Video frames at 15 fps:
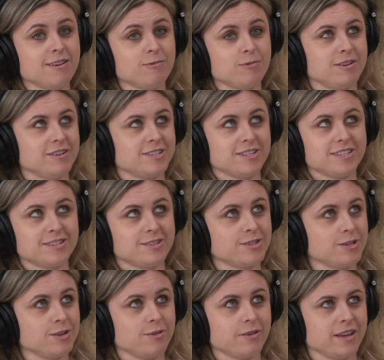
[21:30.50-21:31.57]
watch that
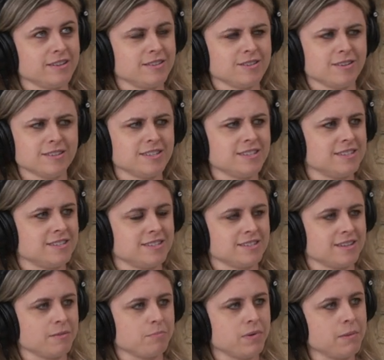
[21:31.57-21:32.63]
show. Yeah, Dawson's is
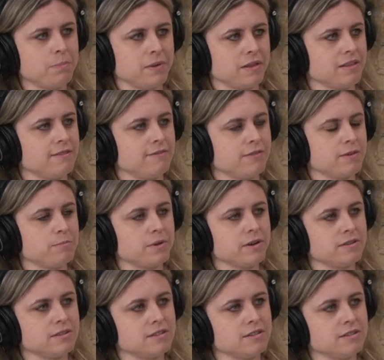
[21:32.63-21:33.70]
like puppy love
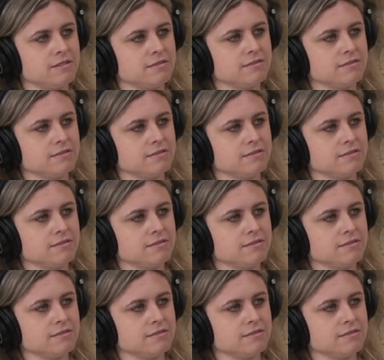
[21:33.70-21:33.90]
compared to.